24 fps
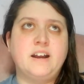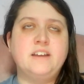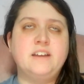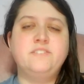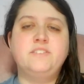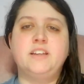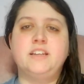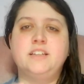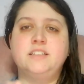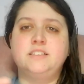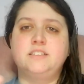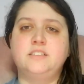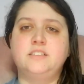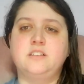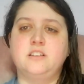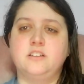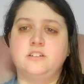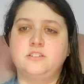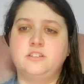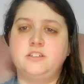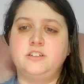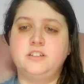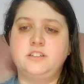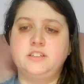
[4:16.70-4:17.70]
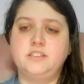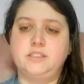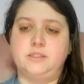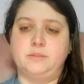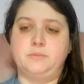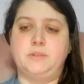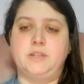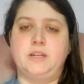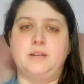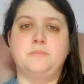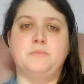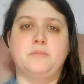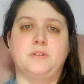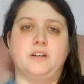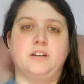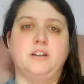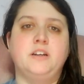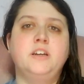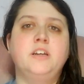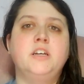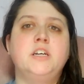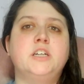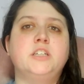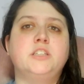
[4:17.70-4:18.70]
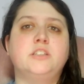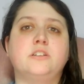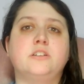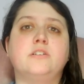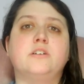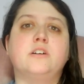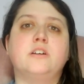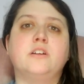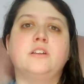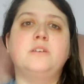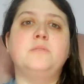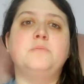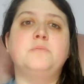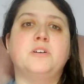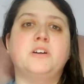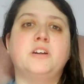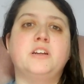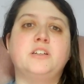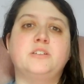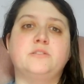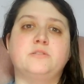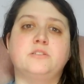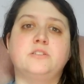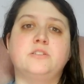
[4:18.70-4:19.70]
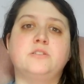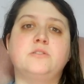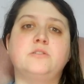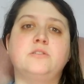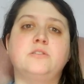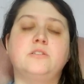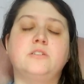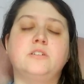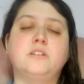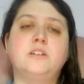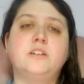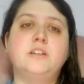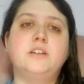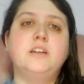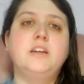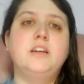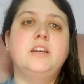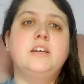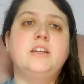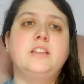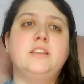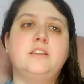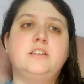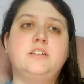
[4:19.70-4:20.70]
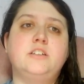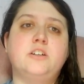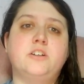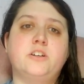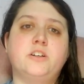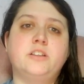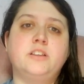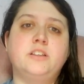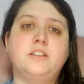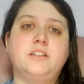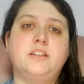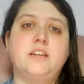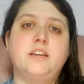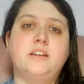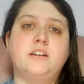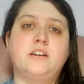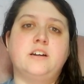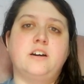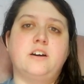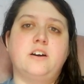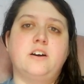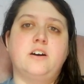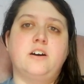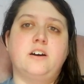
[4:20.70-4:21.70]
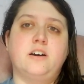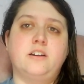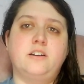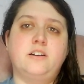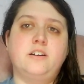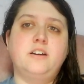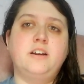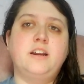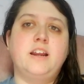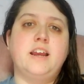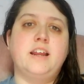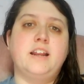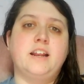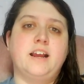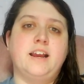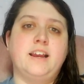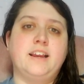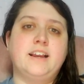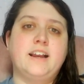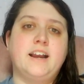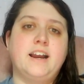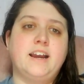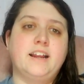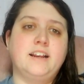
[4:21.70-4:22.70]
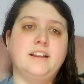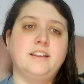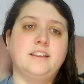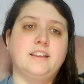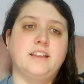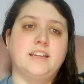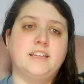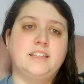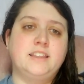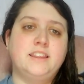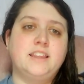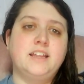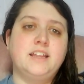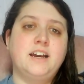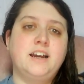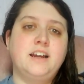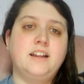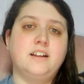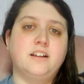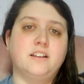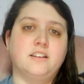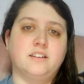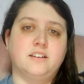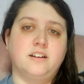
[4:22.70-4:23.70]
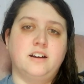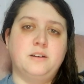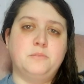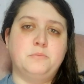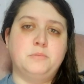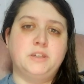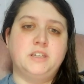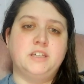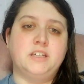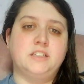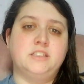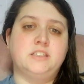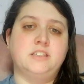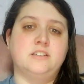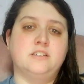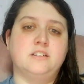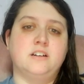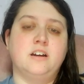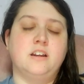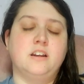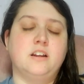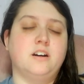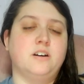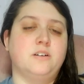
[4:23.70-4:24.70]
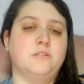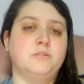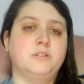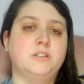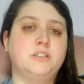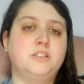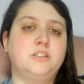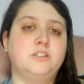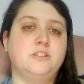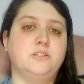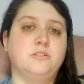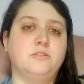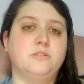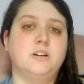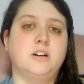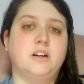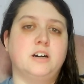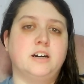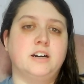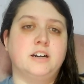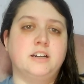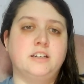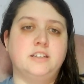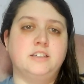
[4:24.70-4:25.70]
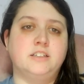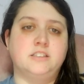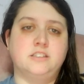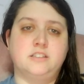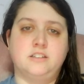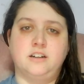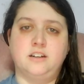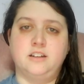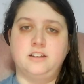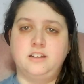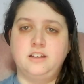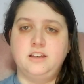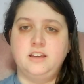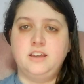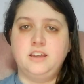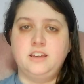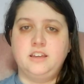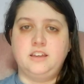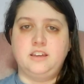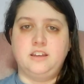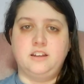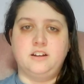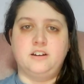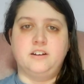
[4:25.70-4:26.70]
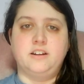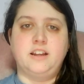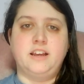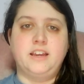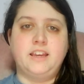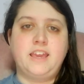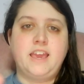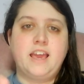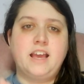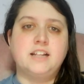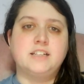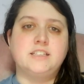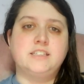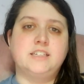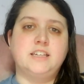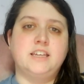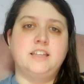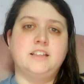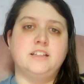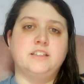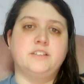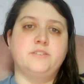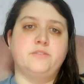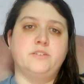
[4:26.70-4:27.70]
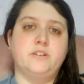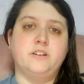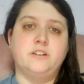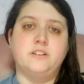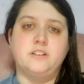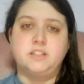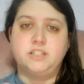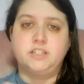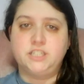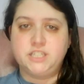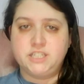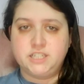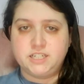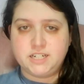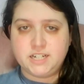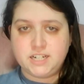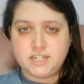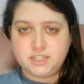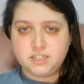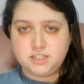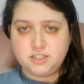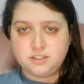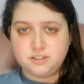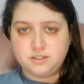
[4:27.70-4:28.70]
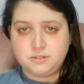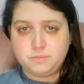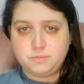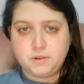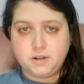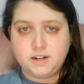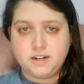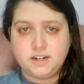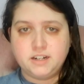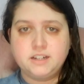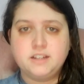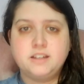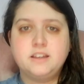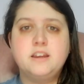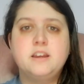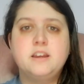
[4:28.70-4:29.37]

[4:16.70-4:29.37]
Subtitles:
days, closer to September. So early mornings was cooler. During the day it got hotter, and I kind of like that a lot because you're not always too hot. It's not, and I can't say that's for Glacier National Park,